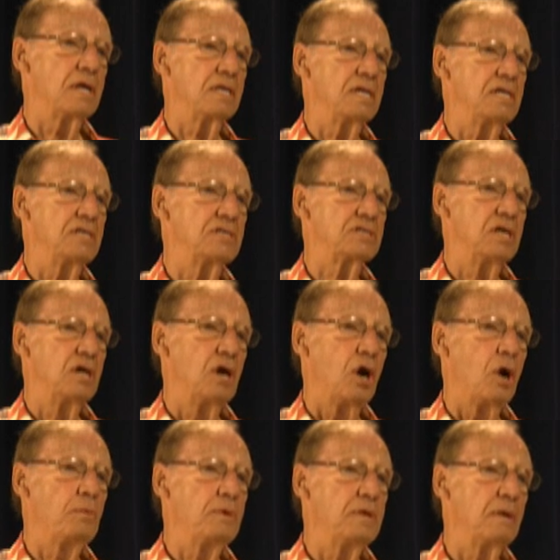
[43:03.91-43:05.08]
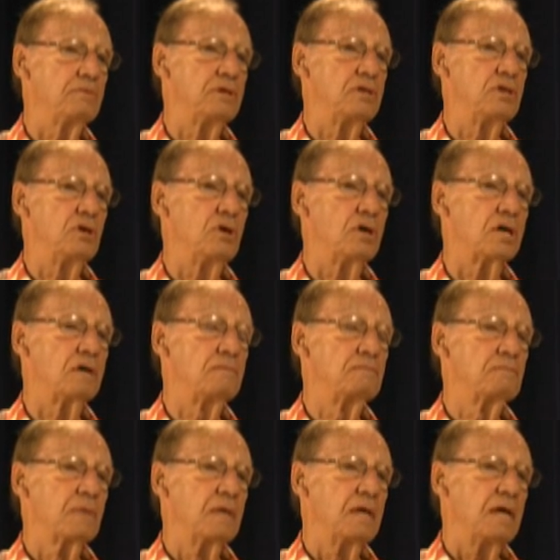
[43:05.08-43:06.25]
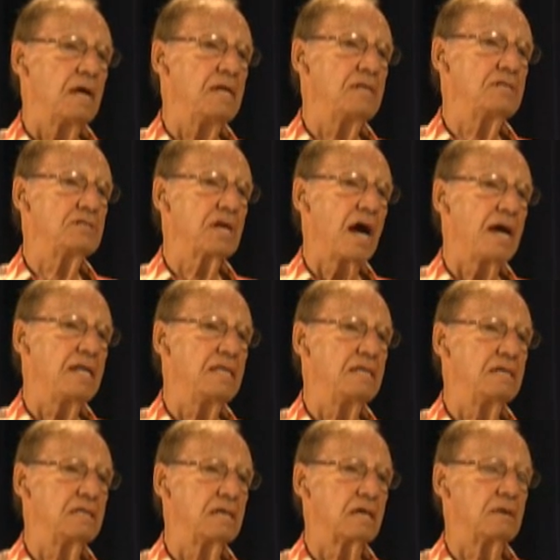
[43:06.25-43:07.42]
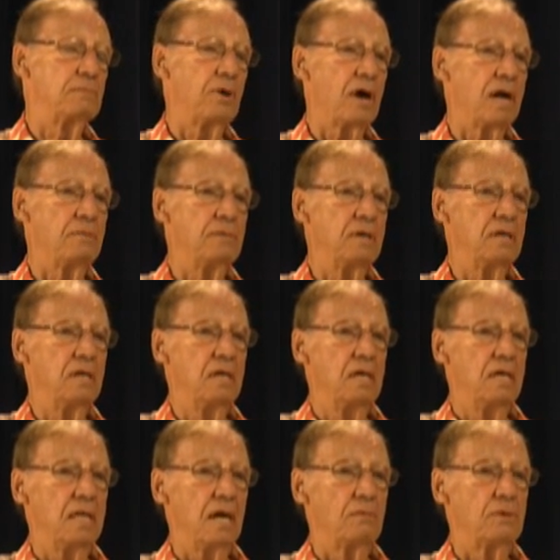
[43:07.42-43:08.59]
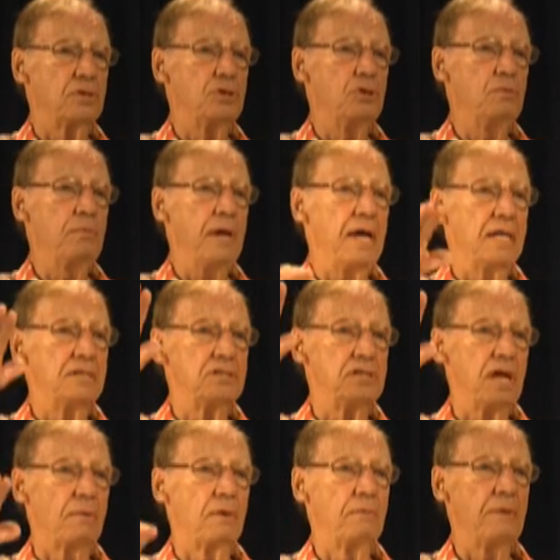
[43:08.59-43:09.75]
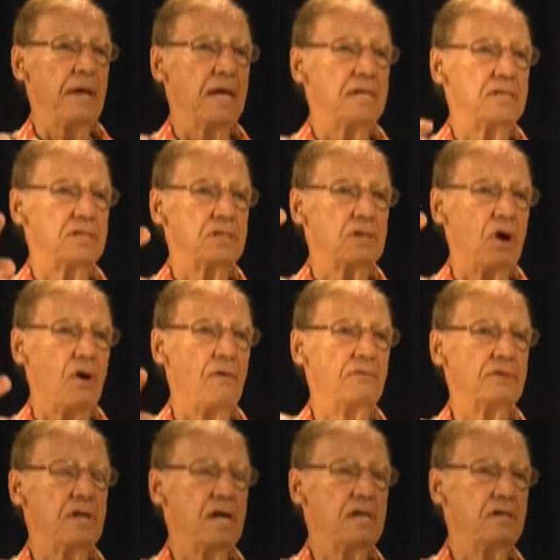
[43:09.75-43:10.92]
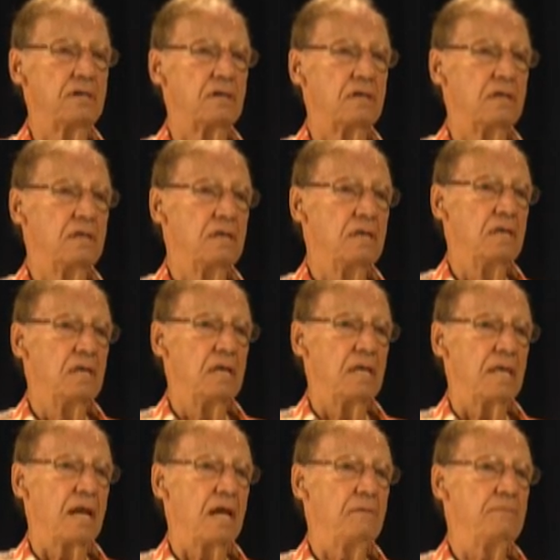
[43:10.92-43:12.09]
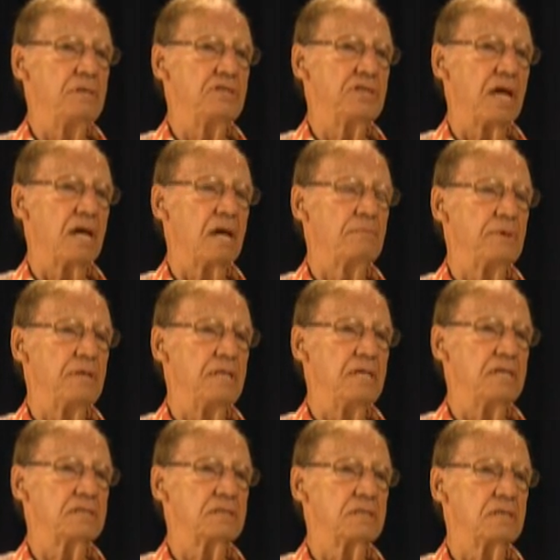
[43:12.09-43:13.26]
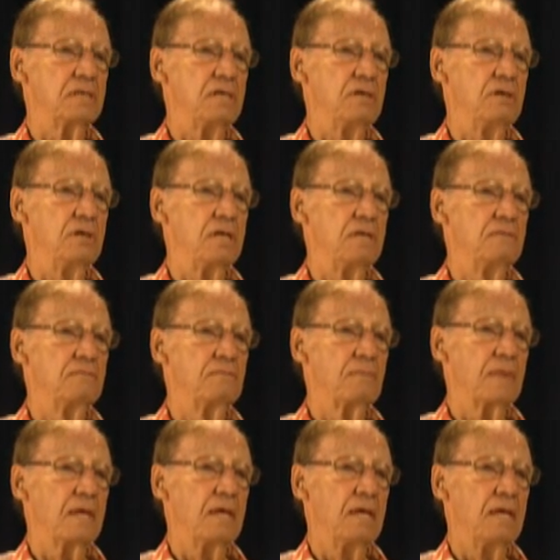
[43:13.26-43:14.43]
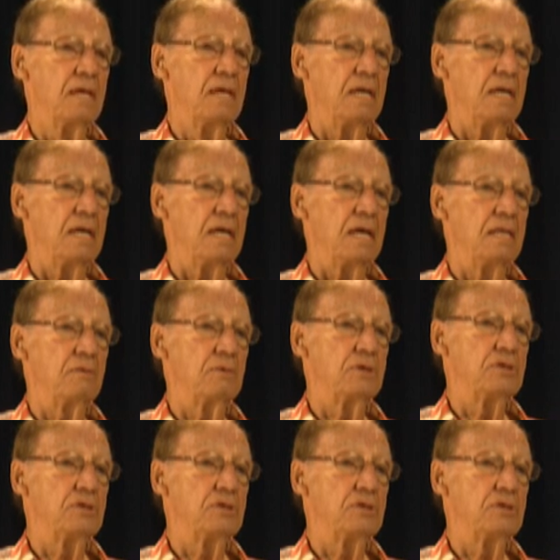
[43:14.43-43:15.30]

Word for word: of these, opened up the door, and inside the compartment there were two beds, double beds, over and under, that had been set up in this unit. And there were